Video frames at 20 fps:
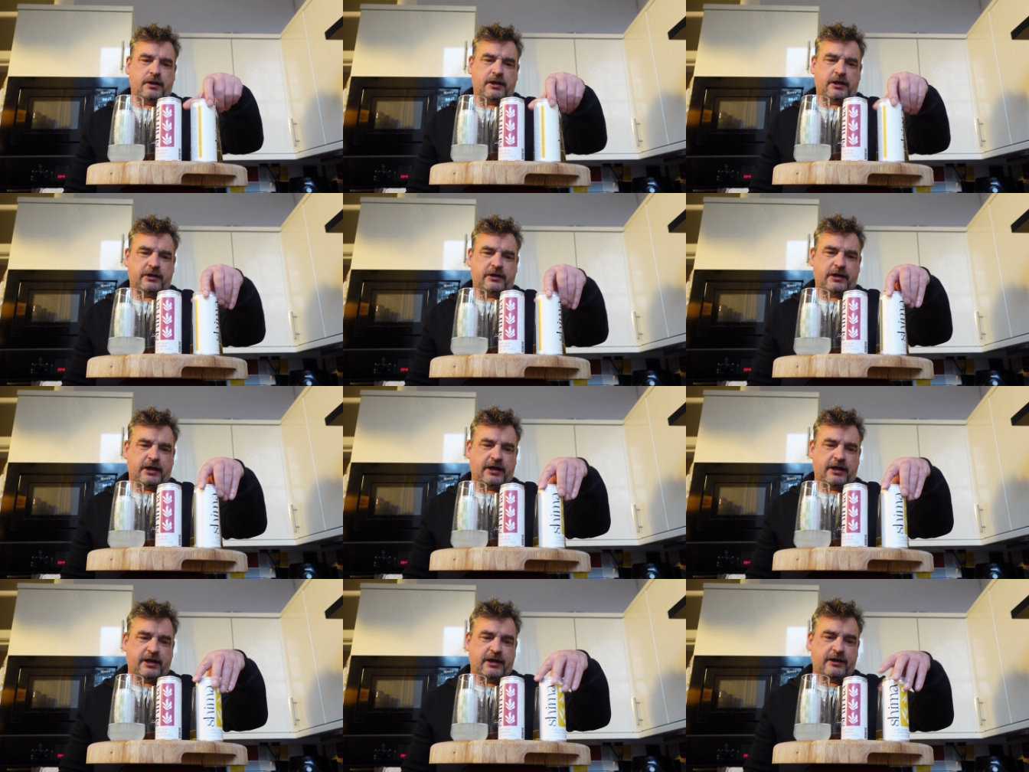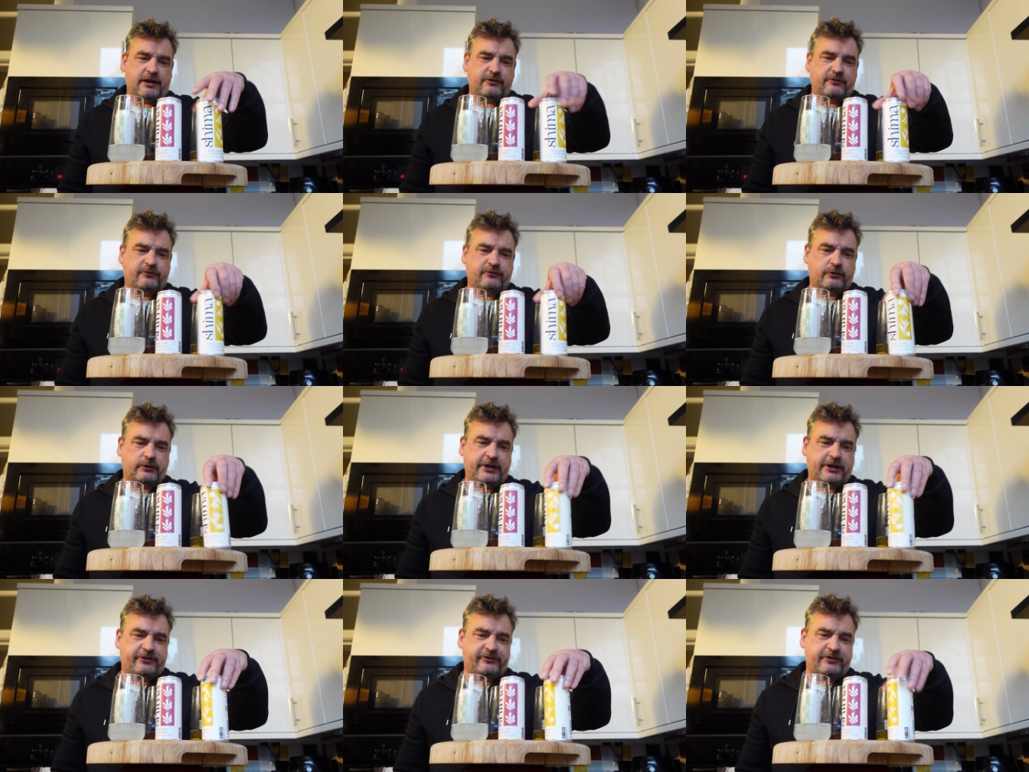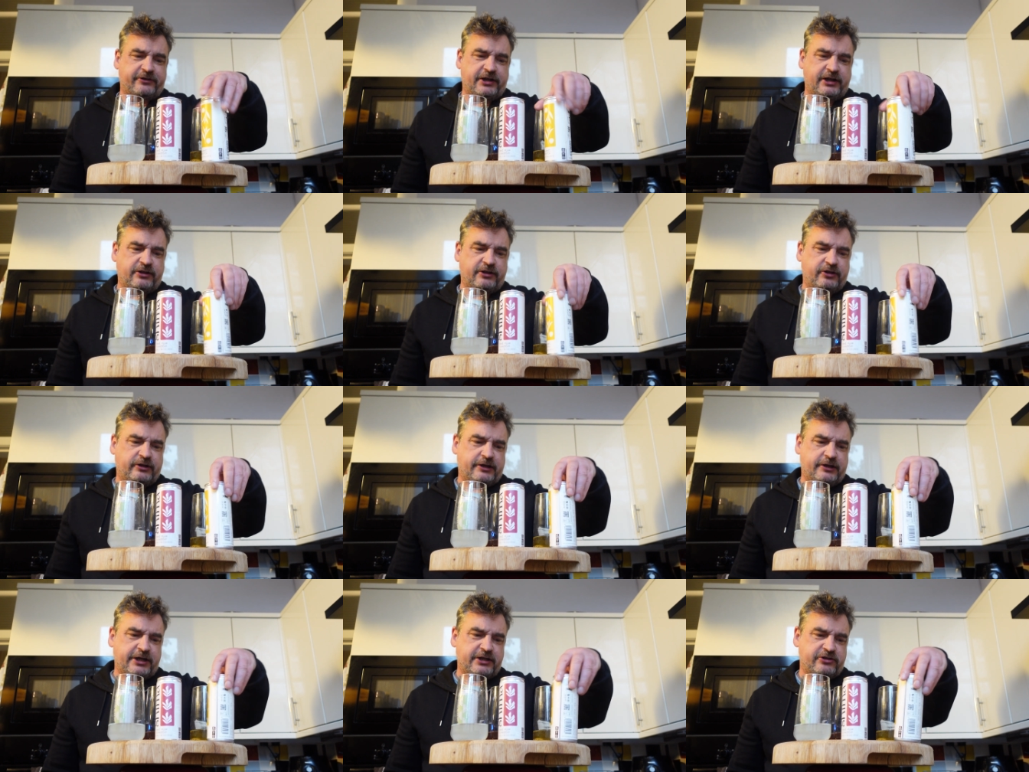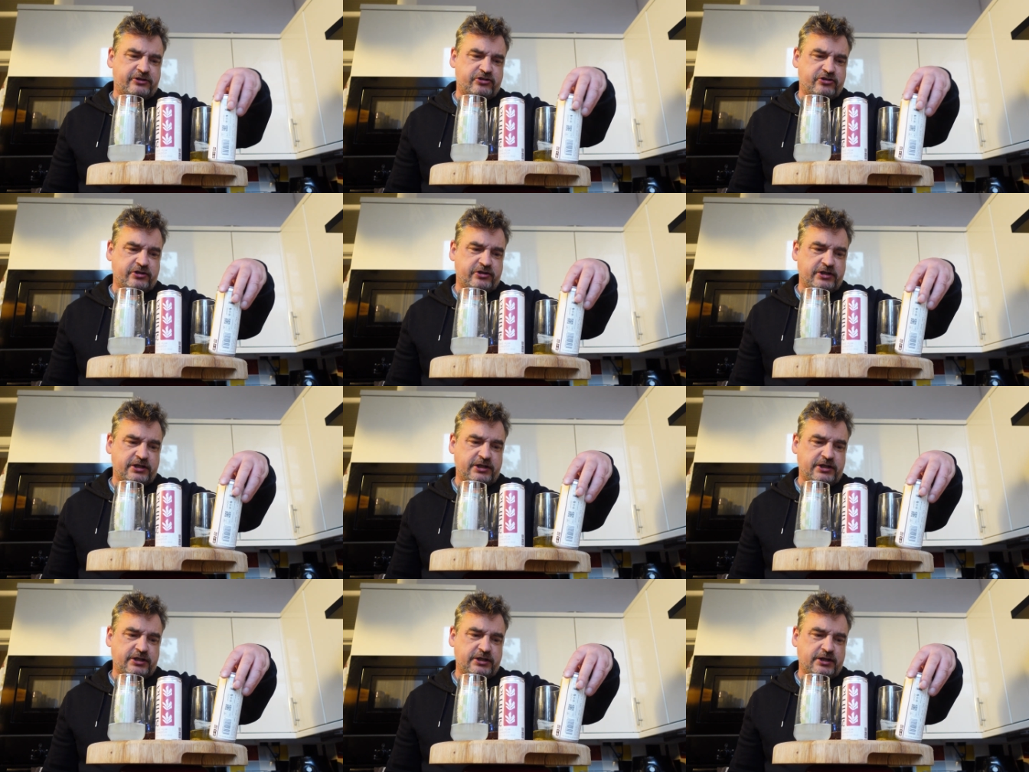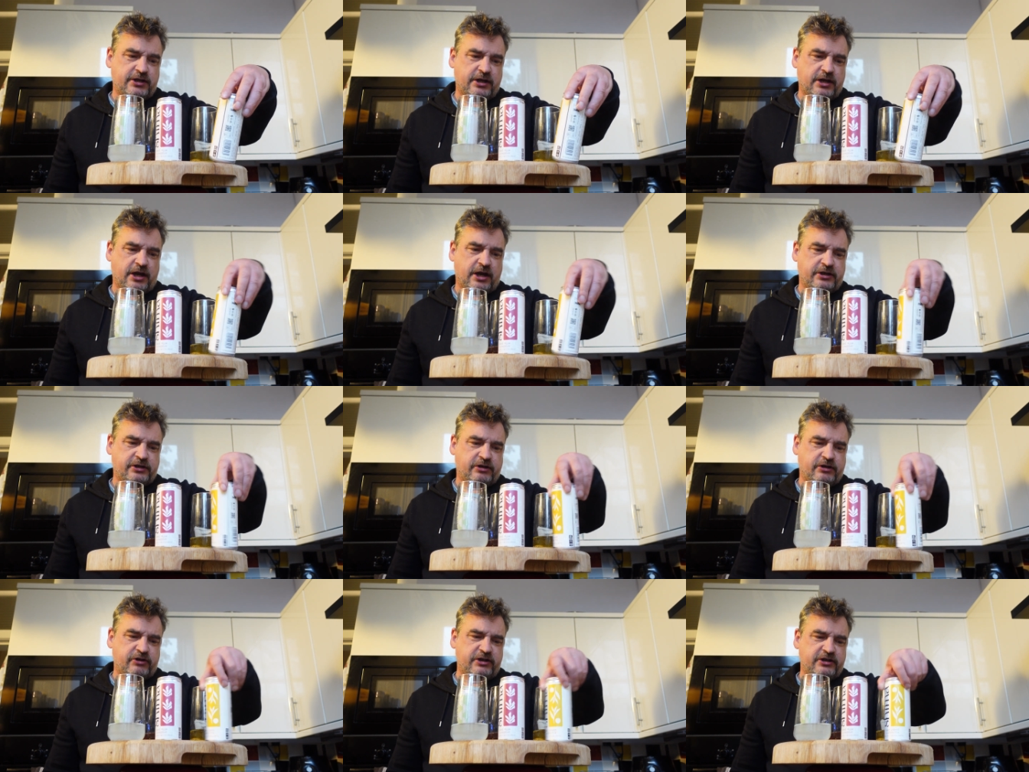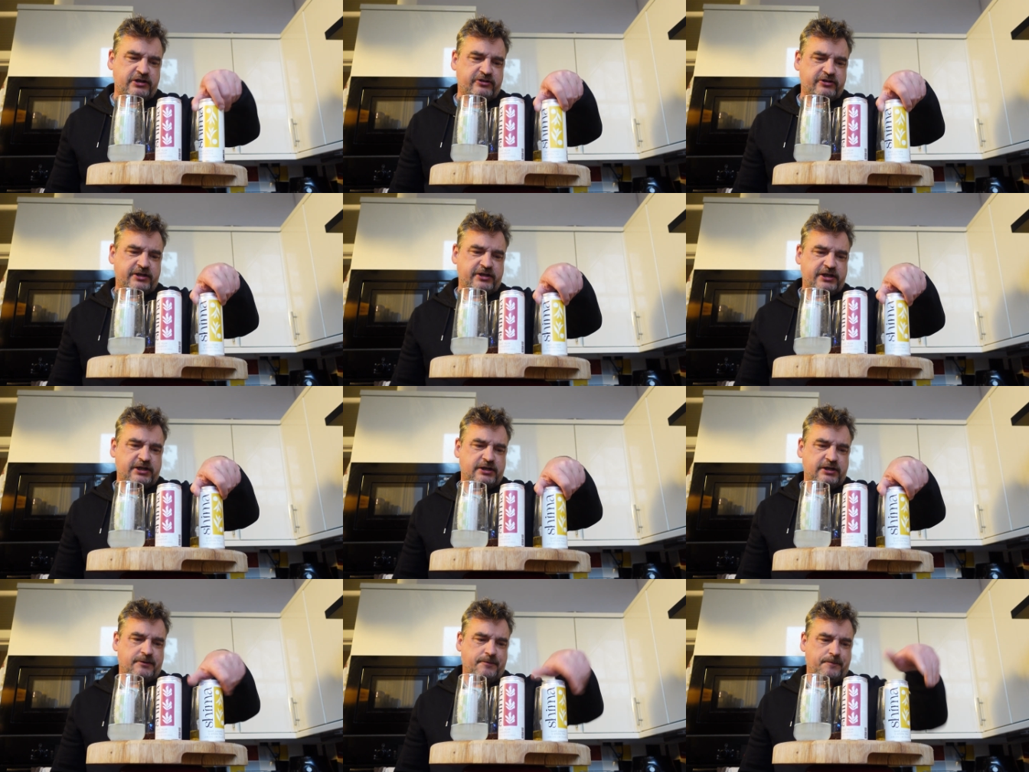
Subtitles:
So lastly, the lychee and green tea.